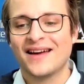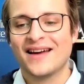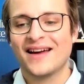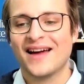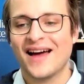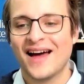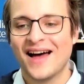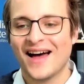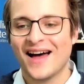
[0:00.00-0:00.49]

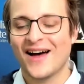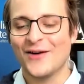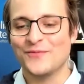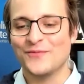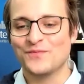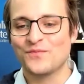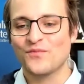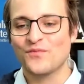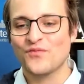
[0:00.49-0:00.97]

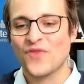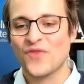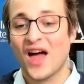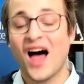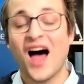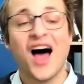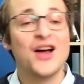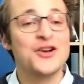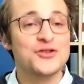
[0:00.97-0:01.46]

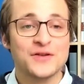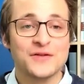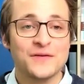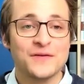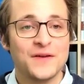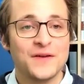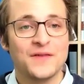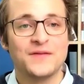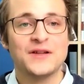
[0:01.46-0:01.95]

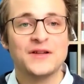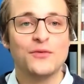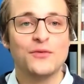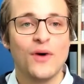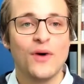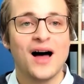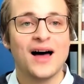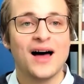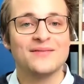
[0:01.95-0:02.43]

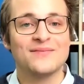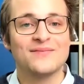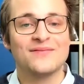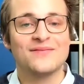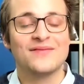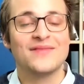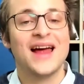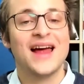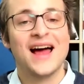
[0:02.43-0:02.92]

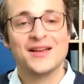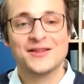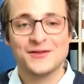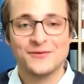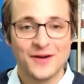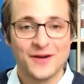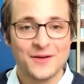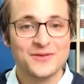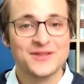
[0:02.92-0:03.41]
151 House
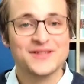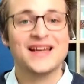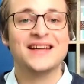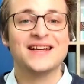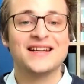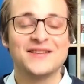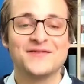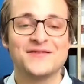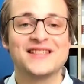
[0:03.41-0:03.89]
of
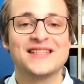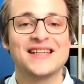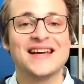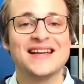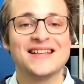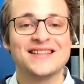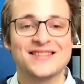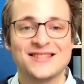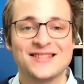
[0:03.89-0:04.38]
Representatives
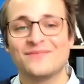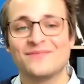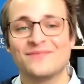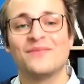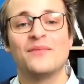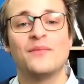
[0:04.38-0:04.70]
seats,